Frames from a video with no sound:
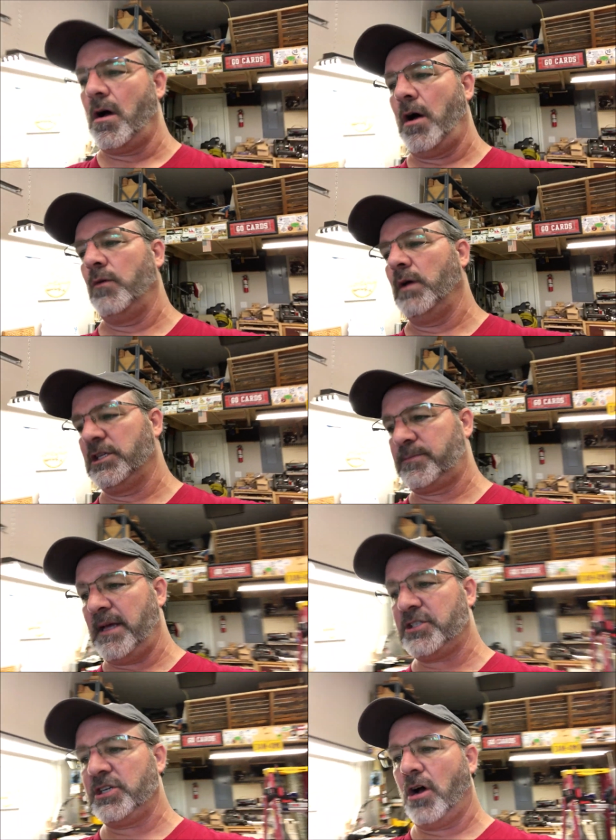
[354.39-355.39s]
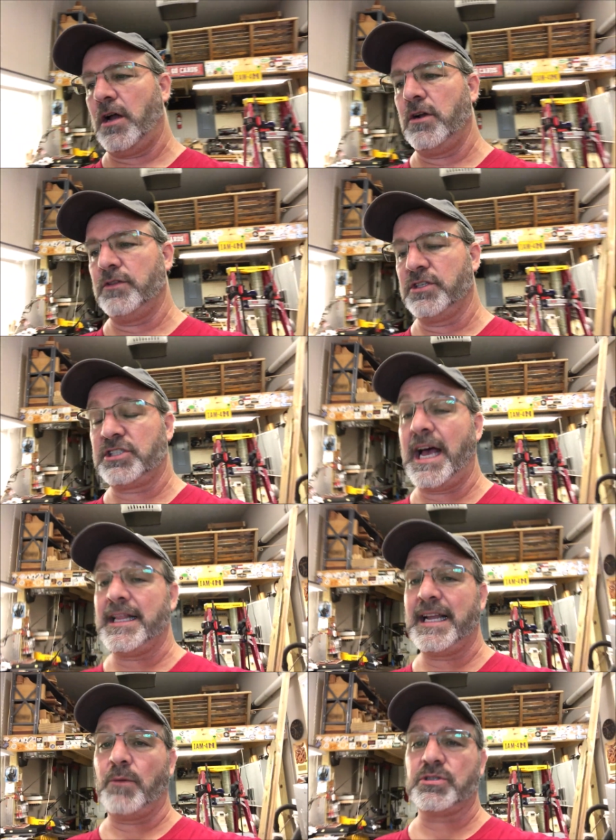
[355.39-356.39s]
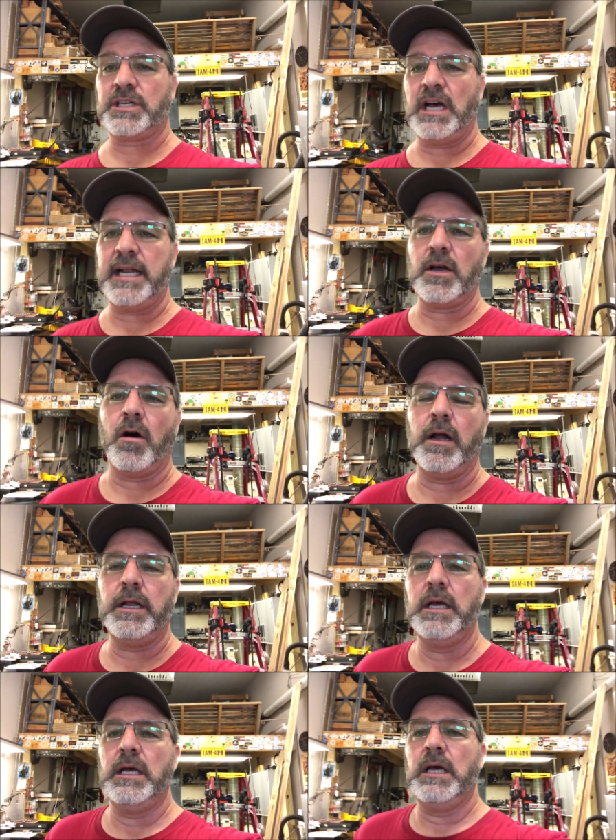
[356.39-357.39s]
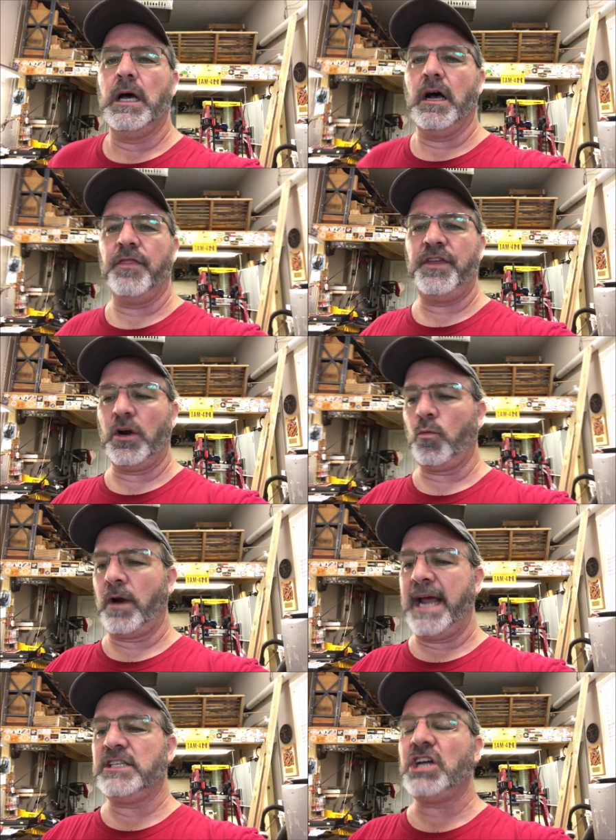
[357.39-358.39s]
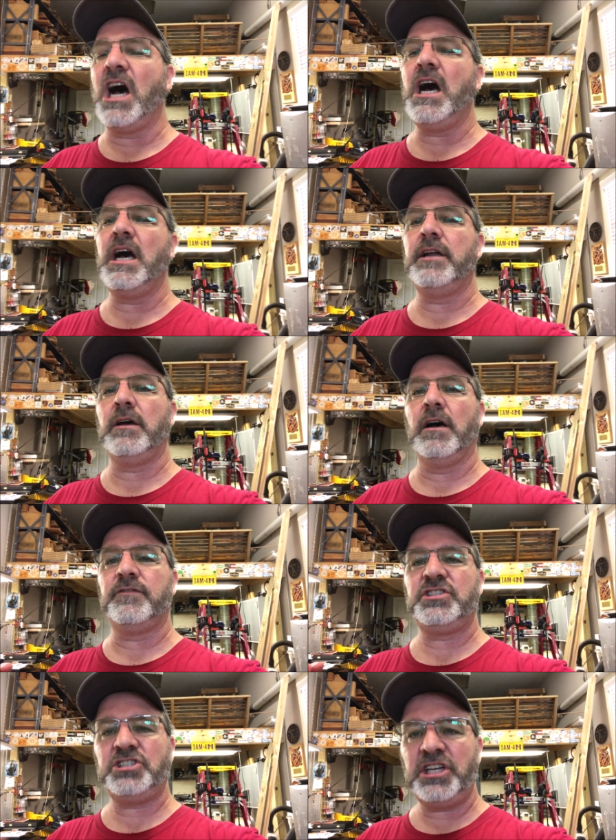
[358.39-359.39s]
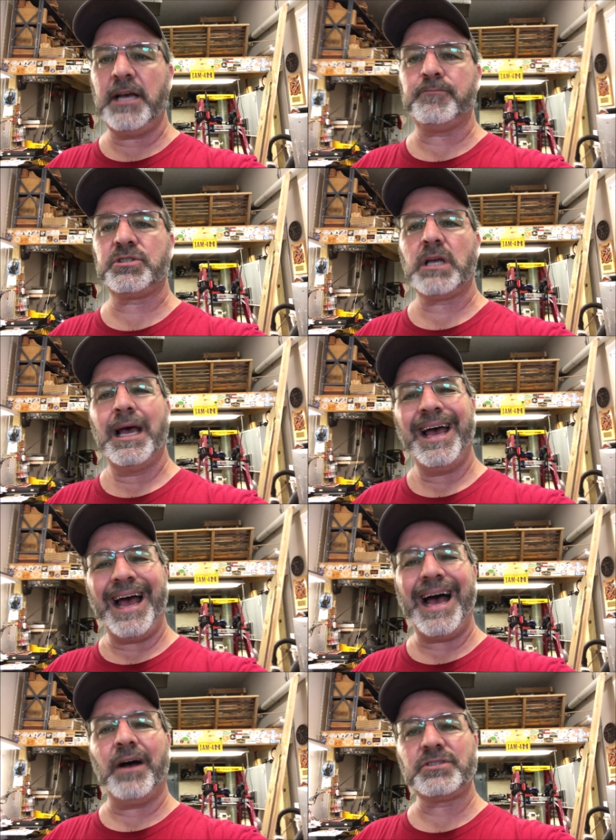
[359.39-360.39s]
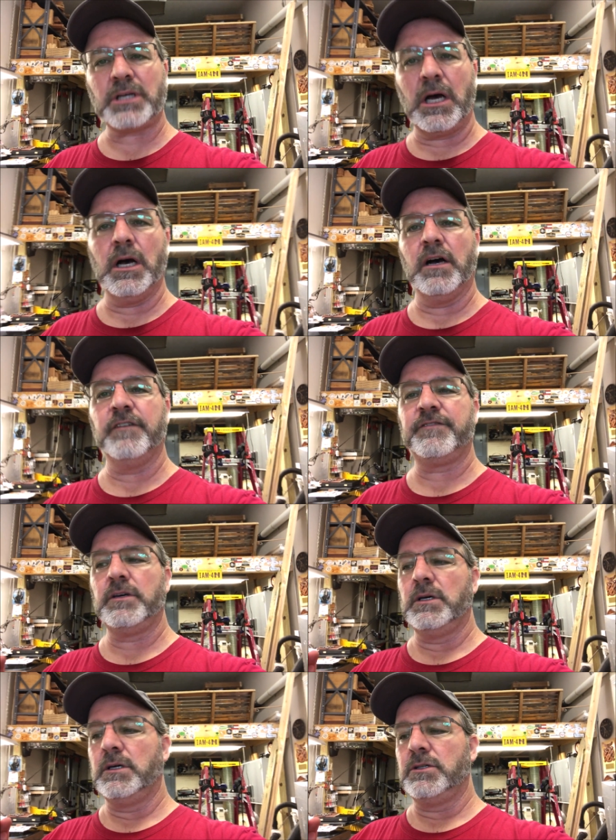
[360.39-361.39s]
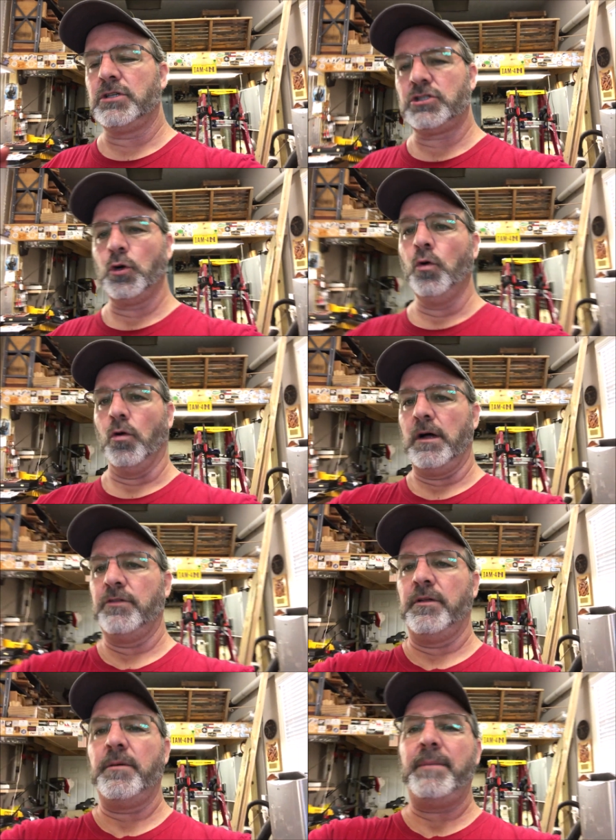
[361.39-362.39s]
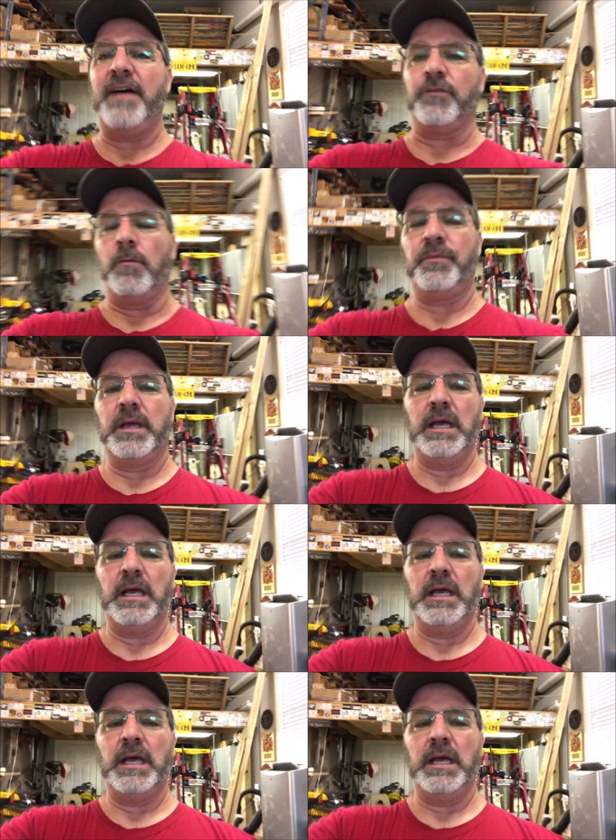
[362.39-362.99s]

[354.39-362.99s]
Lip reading: especially on the side that I was cutting on, there were a ton of chips out of the tool, the bevel,